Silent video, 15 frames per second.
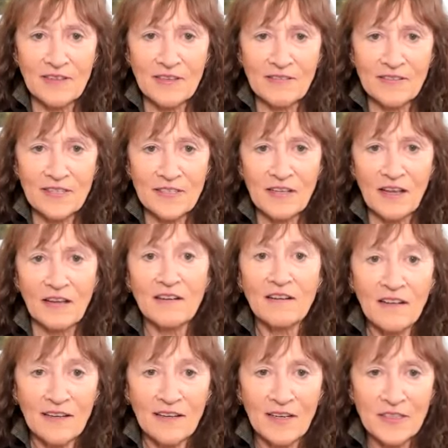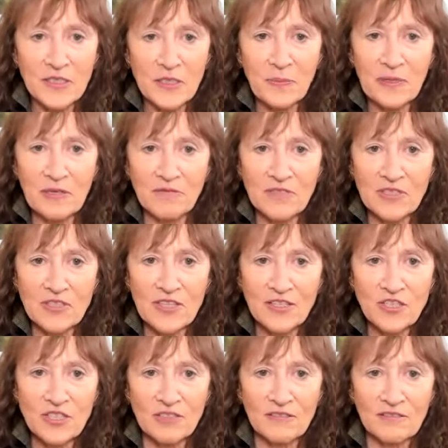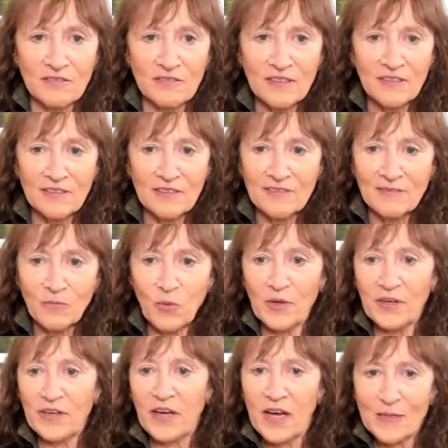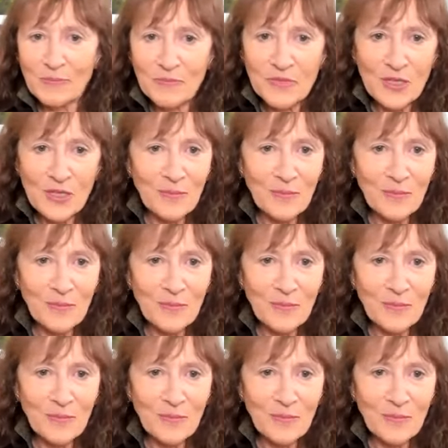there is unlikely to be a recession, one comes.